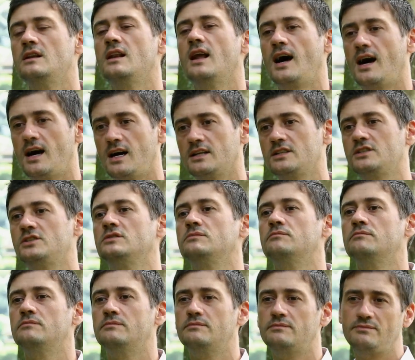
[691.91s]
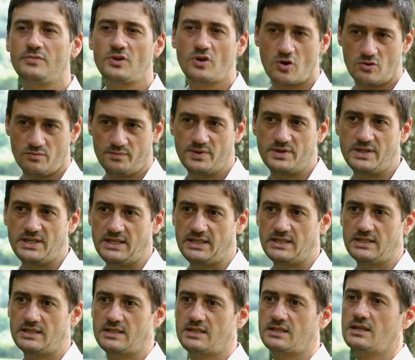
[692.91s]
large
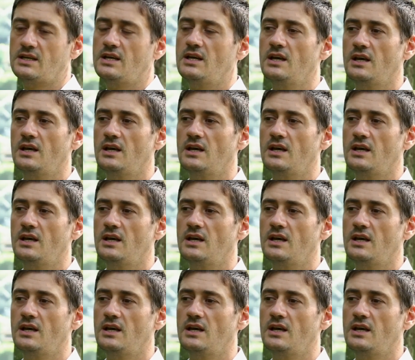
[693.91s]
companies,